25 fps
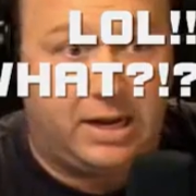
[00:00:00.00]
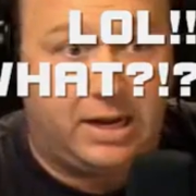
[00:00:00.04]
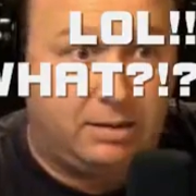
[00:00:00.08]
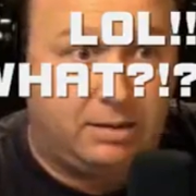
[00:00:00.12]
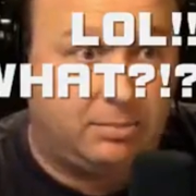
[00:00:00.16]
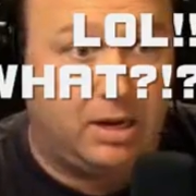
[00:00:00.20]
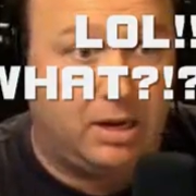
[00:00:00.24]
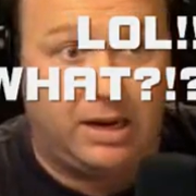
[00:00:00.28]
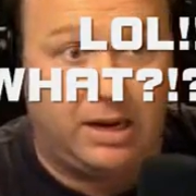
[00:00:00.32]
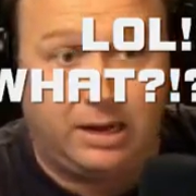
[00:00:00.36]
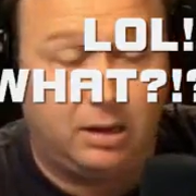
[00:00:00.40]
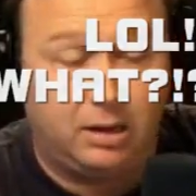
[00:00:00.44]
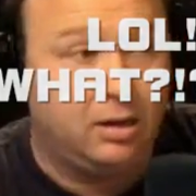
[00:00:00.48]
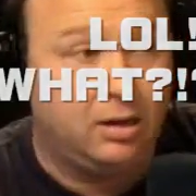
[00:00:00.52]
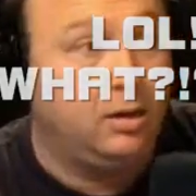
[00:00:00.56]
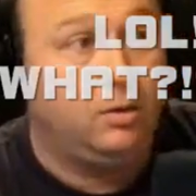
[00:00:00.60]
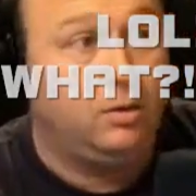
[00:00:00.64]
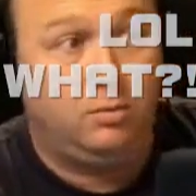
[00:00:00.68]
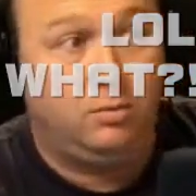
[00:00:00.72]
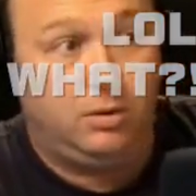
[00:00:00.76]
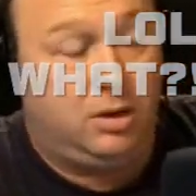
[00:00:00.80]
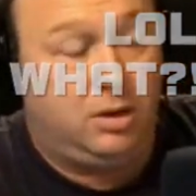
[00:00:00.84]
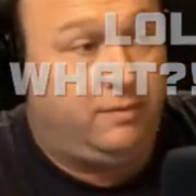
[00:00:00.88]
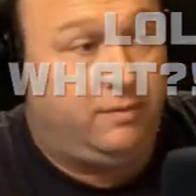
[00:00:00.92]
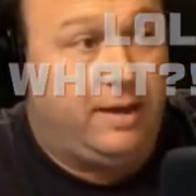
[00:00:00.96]
And I'm like,
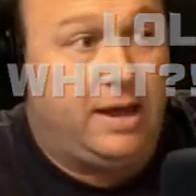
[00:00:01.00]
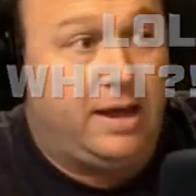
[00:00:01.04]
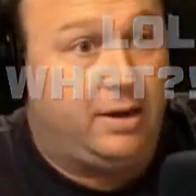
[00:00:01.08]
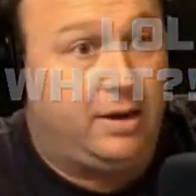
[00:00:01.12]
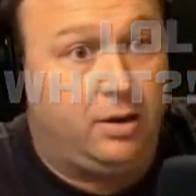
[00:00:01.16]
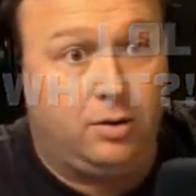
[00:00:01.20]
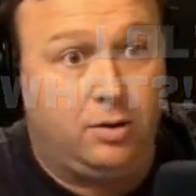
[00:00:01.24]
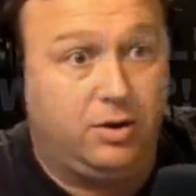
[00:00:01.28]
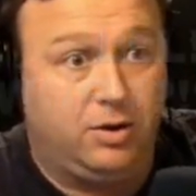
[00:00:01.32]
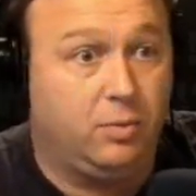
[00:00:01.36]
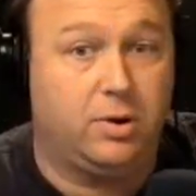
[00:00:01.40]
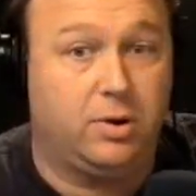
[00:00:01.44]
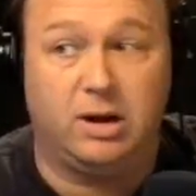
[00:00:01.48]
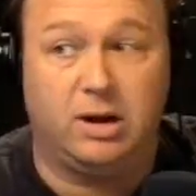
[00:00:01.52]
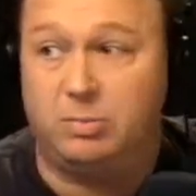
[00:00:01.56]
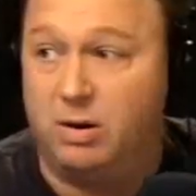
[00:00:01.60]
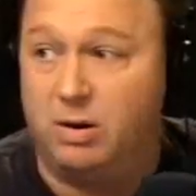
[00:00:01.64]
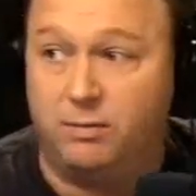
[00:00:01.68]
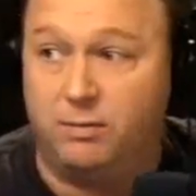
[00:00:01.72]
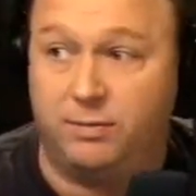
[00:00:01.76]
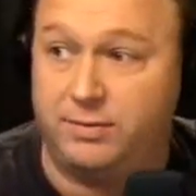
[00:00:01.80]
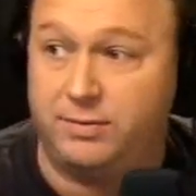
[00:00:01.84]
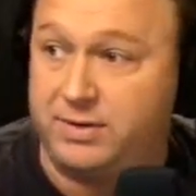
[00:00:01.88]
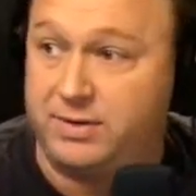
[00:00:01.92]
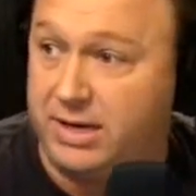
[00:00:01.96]
well, if I'd have known you wanted to come
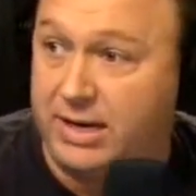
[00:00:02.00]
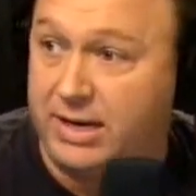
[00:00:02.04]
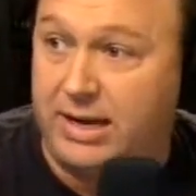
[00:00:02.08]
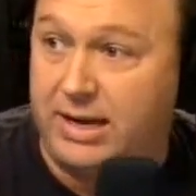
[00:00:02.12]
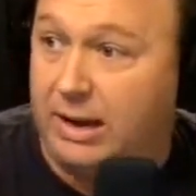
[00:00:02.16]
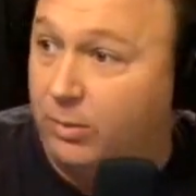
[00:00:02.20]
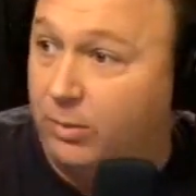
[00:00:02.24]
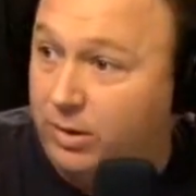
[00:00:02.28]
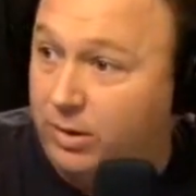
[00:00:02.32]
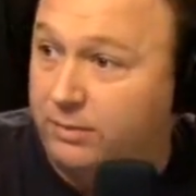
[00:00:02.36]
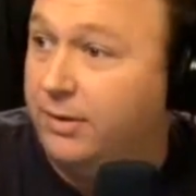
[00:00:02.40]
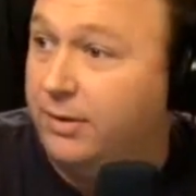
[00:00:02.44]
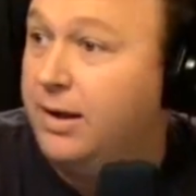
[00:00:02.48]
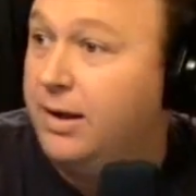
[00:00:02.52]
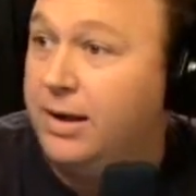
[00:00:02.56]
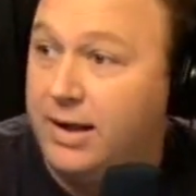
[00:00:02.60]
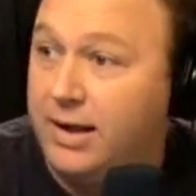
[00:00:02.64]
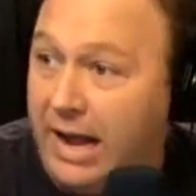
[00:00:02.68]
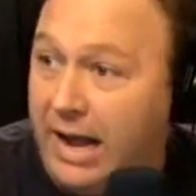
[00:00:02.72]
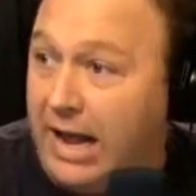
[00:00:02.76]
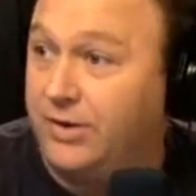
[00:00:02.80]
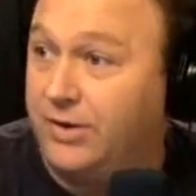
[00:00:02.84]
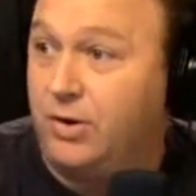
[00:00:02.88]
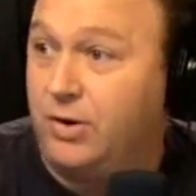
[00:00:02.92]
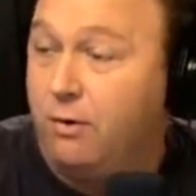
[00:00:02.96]
over for tea, I would have
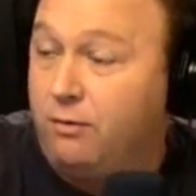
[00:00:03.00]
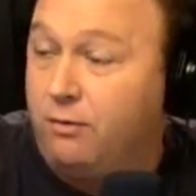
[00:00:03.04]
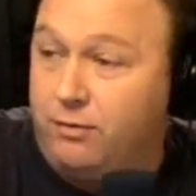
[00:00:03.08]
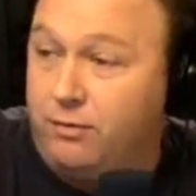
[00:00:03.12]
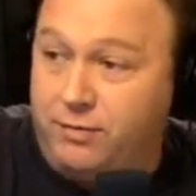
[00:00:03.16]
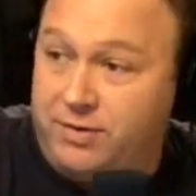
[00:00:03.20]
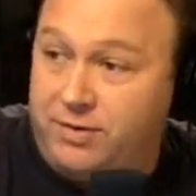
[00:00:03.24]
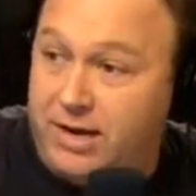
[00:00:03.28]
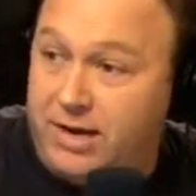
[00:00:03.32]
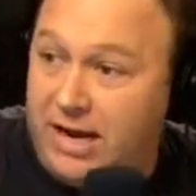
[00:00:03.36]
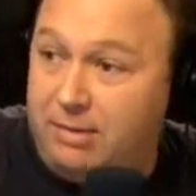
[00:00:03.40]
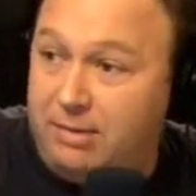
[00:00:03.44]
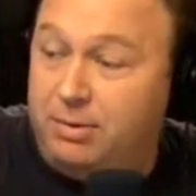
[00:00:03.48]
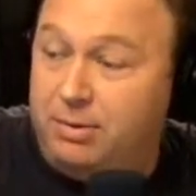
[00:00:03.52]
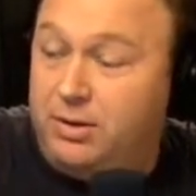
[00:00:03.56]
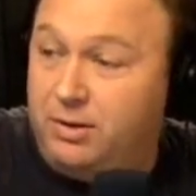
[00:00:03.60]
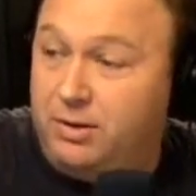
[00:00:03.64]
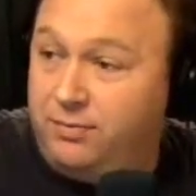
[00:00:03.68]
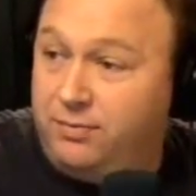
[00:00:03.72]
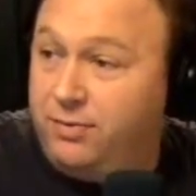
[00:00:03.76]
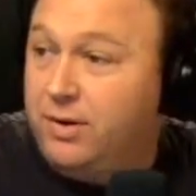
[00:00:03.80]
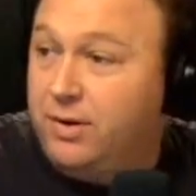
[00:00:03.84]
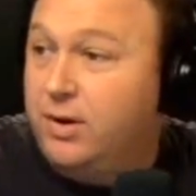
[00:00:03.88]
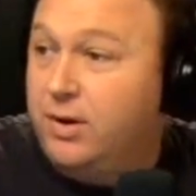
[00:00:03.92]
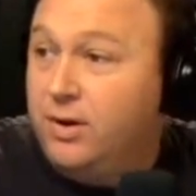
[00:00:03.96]
had you over for tea, but
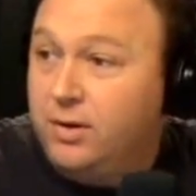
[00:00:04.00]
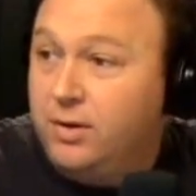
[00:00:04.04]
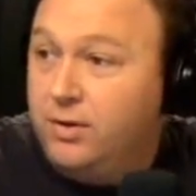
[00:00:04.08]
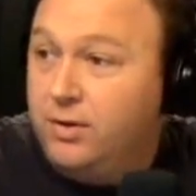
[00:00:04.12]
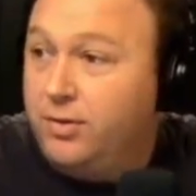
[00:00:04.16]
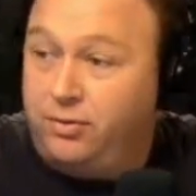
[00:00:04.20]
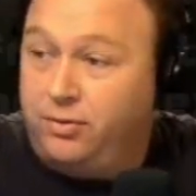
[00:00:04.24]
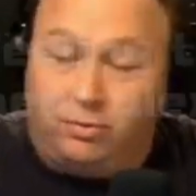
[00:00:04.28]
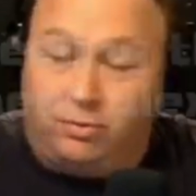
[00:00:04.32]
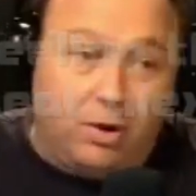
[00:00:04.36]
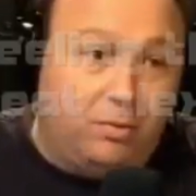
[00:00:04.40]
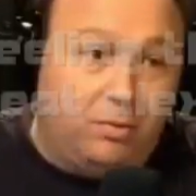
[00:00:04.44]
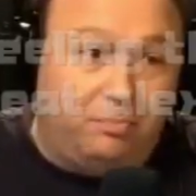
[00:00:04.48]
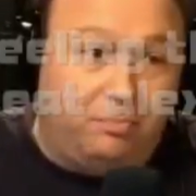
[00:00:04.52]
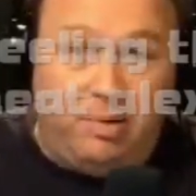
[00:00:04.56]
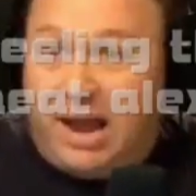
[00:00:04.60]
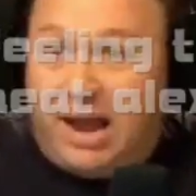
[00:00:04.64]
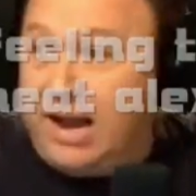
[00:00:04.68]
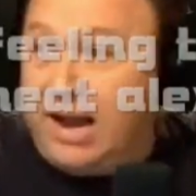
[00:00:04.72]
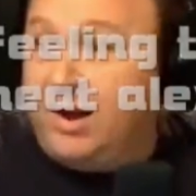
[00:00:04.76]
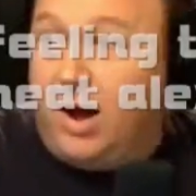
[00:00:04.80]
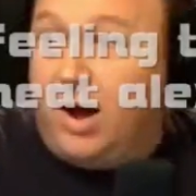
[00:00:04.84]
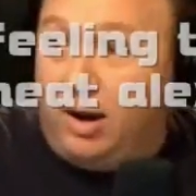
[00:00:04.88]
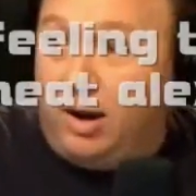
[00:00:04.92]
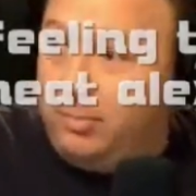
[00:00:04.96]
you've thrown
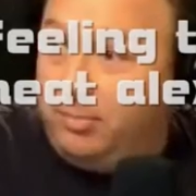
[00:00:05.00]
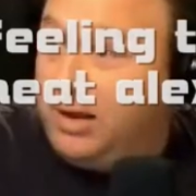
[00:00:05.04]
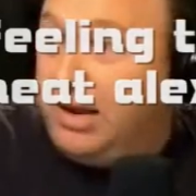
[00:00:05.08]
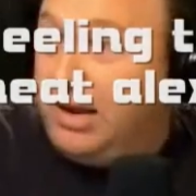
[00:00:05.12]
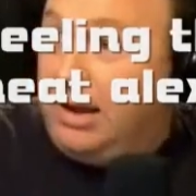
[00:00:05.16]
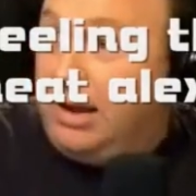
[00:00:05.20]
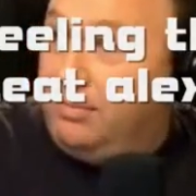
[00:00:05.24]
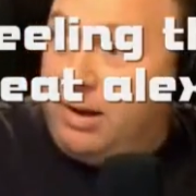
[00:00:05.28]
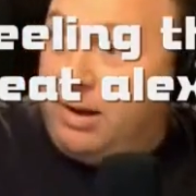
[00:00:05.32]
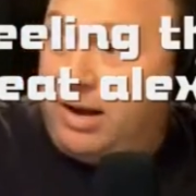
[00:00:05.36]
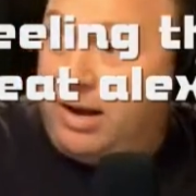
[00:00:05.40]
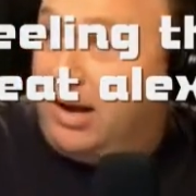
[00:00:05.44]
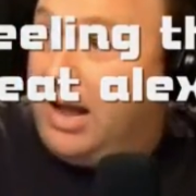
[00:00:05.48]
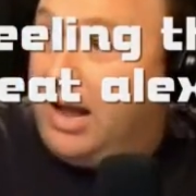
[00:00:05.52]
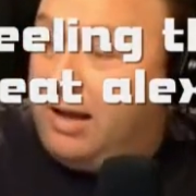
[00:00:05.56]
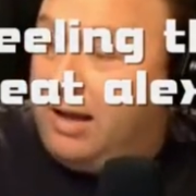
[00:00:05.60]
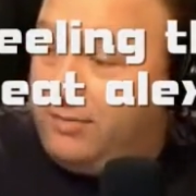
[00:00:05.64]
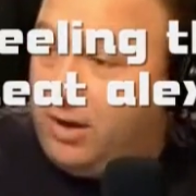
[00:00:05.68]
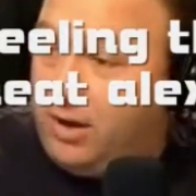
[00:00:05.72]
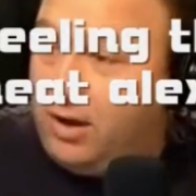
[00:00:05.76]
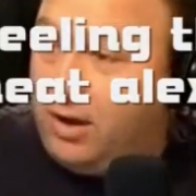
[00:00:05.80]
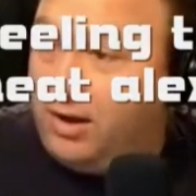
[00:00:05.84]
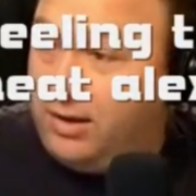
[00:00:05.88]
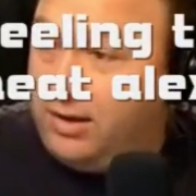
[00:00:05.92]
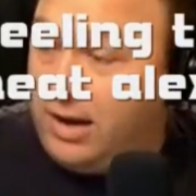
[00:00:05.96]
paint on me. I'm not going to have
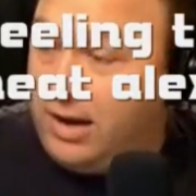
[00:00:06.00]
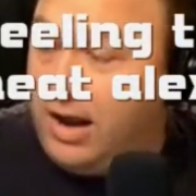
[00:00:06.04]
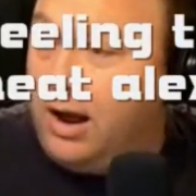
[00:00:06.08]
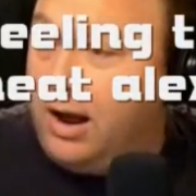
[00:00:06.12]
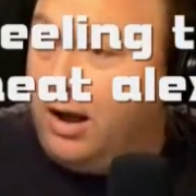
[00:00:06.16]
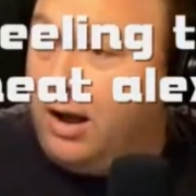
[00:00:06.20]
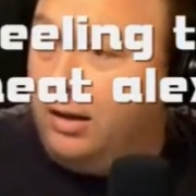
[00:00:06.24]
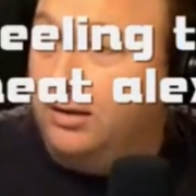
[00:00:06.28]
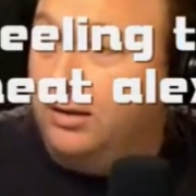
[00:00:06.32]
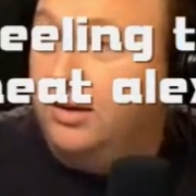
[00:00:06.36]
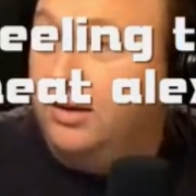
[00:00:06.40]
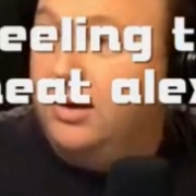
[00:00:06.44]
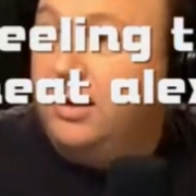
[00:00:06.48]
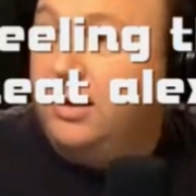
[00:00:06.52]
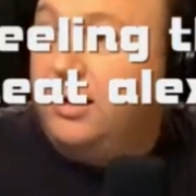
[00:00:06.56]
you on now.